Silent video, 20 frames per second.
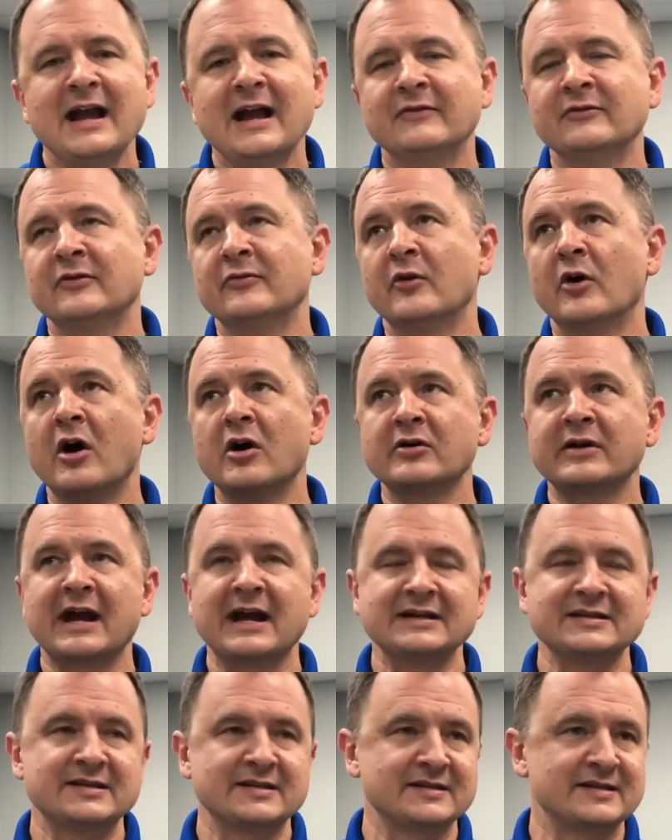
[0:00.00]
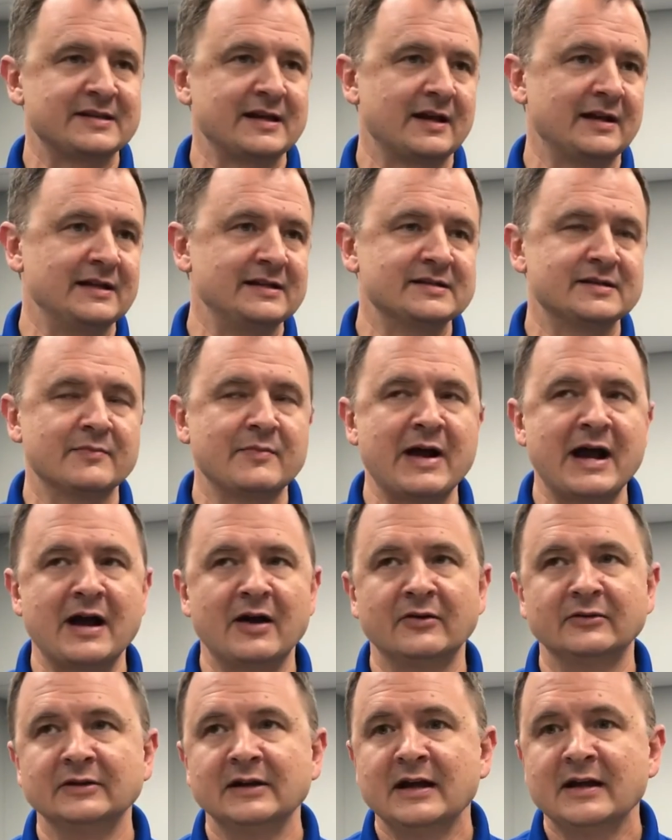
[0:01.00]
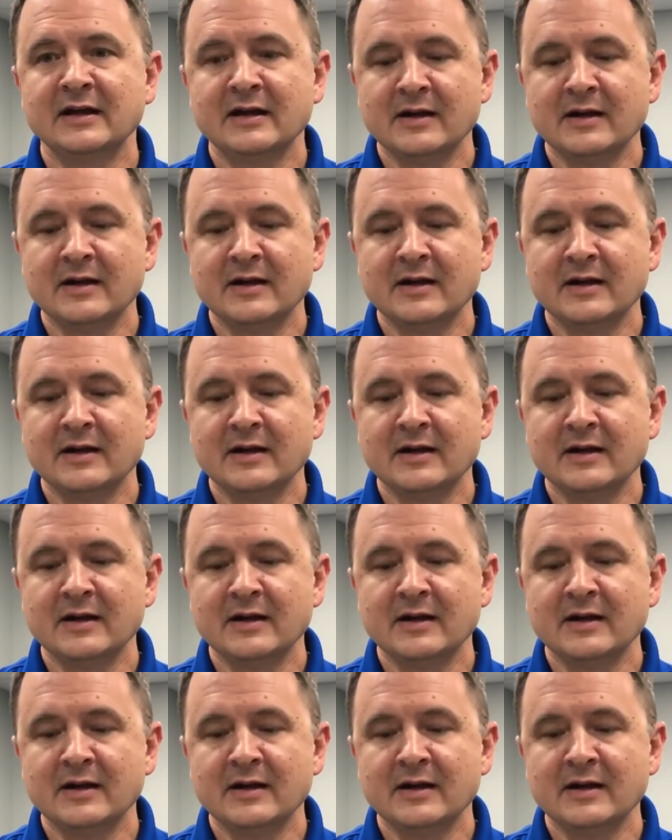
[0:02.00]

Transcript: And then there are all kinds of studies about